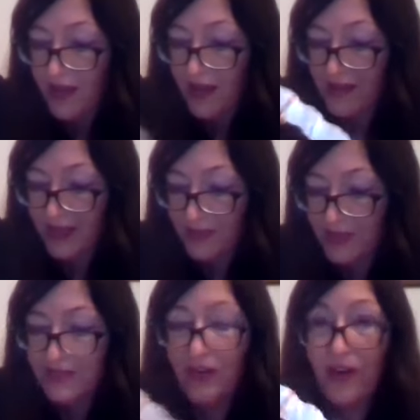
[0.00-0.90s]
Allow
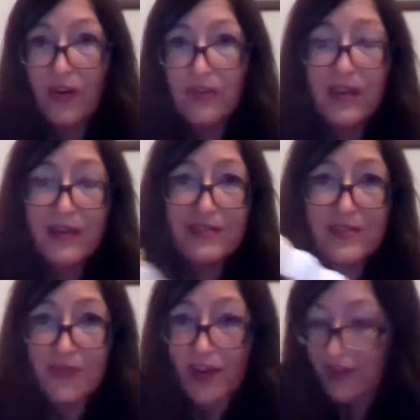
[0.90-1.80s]
me to honor,
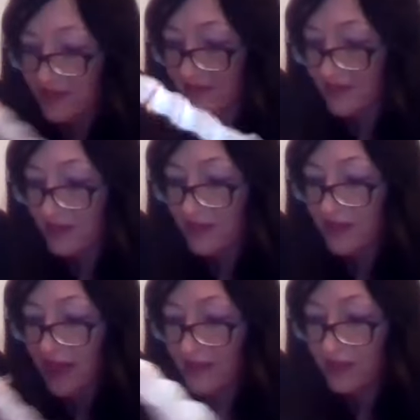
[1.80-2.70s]
trust,
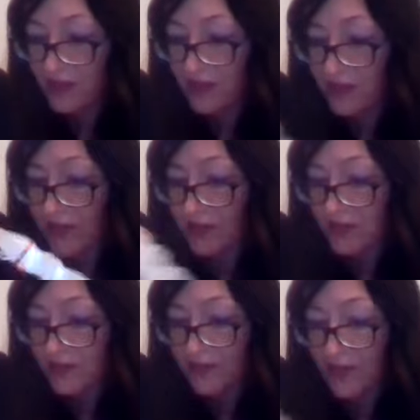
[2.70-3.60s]
and look
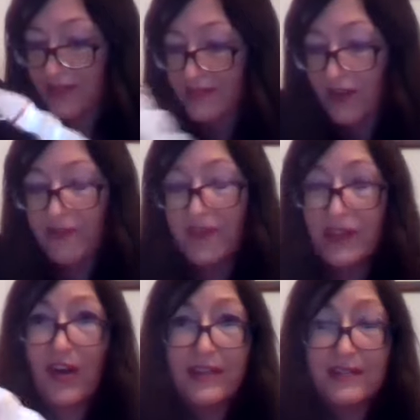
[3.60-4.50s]
to myself for
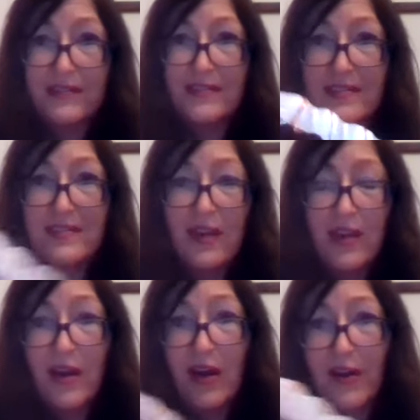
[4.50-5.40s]
guidance.
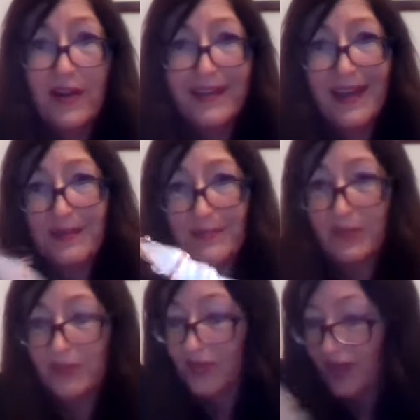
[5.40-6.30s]
I am
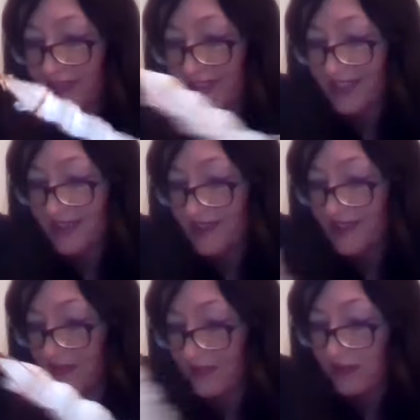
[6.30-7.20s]
all I need.
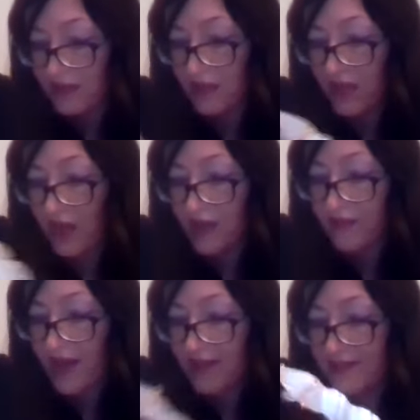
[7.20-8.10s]
I
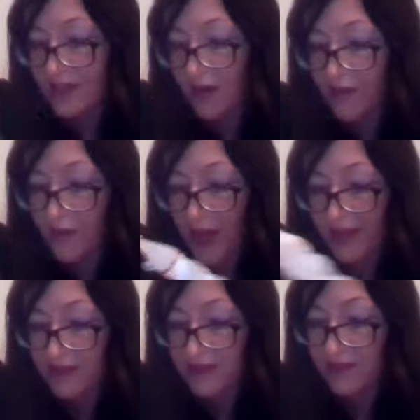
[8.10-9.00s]
raise
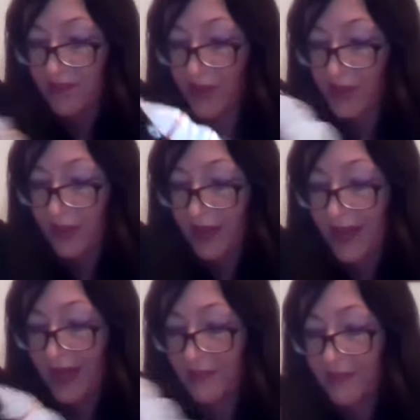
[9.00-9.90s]
self-awareness of who I
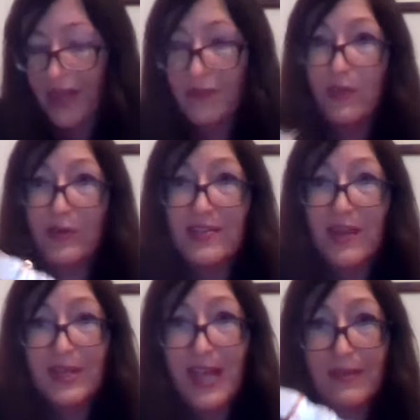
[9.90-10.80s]
am and what
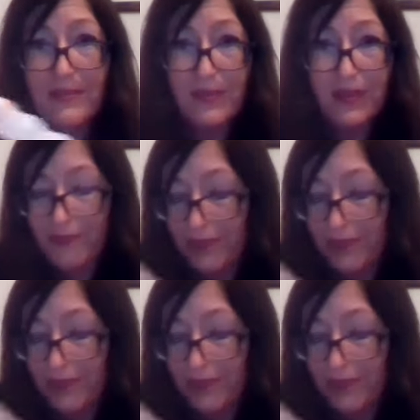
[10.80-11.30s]
I'm capable of